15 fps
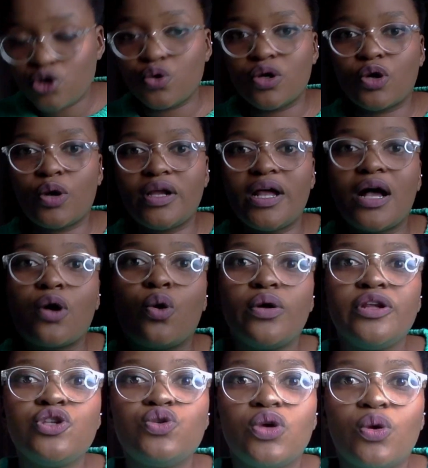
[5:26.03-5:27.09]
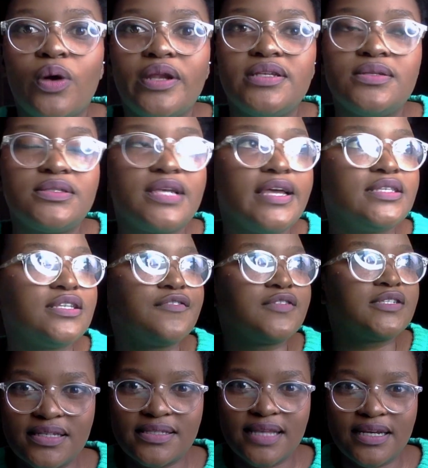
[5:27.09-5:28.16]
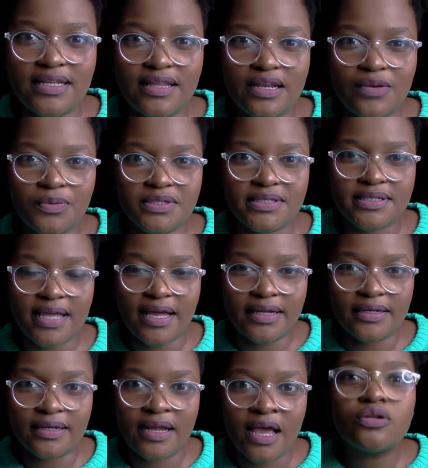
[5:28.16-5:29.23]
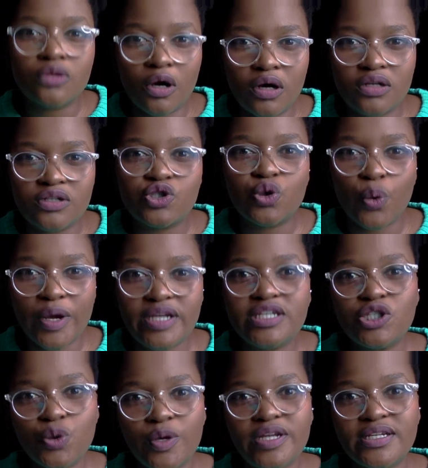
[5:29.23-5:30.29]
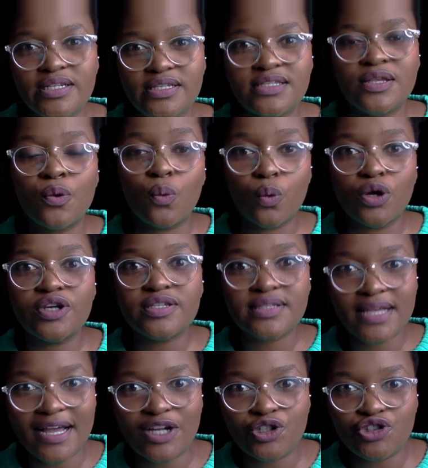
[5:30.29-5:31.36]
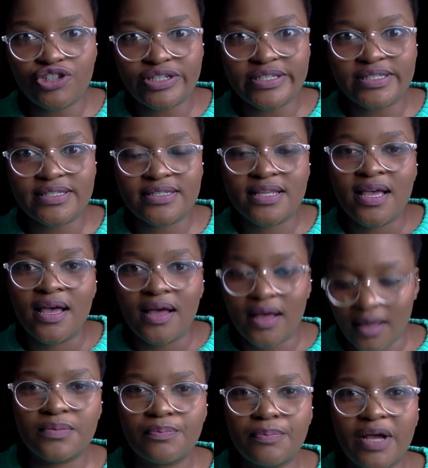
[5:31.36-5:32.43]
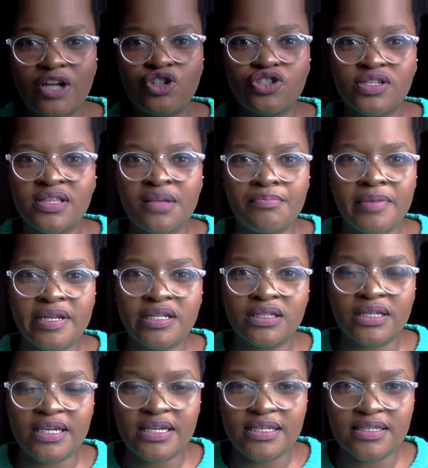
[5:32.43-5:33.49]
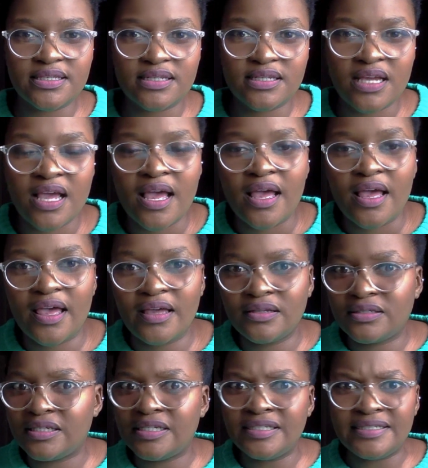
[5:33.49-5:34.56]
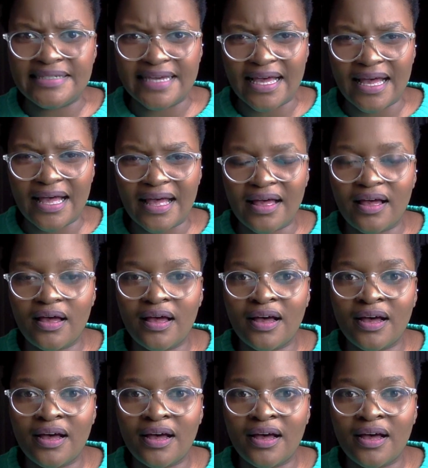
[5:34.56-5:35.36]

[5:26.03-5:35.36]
to a qualitative study that was done on 2020's worst countries in the Middle East, and India